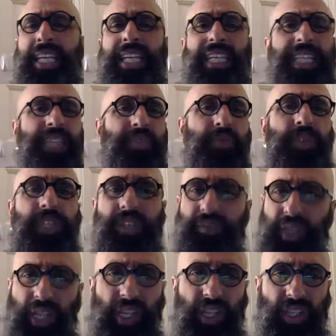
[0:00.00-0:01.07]
getting rid of
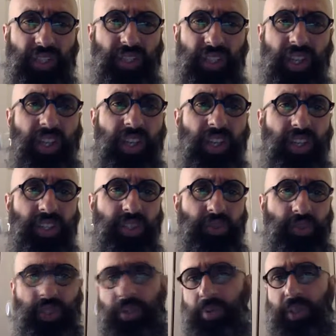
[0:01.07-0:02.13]
the Qajars,
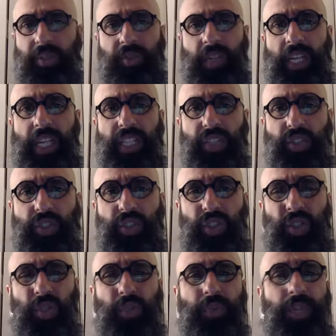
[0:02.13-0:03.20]
which was fine to
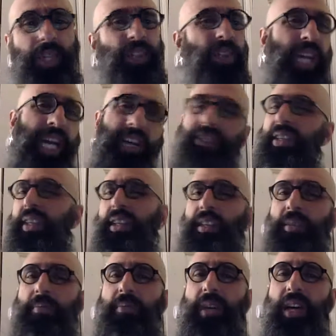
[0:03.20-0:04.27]
do, but to have
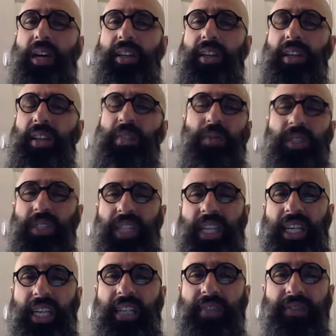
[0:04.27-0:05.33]
another monarch was
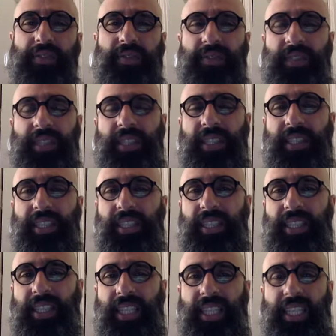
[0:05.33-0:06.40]
kind of,
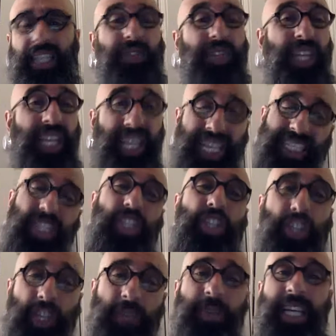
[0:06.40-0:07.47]
even as a
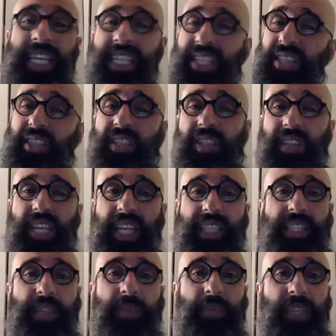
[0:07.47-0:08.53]
young man, he saw it as
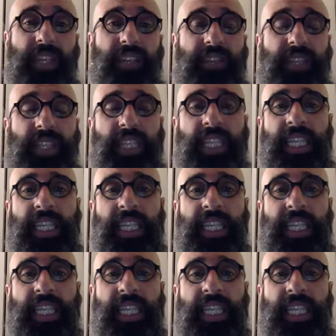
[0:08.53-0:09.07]
something of a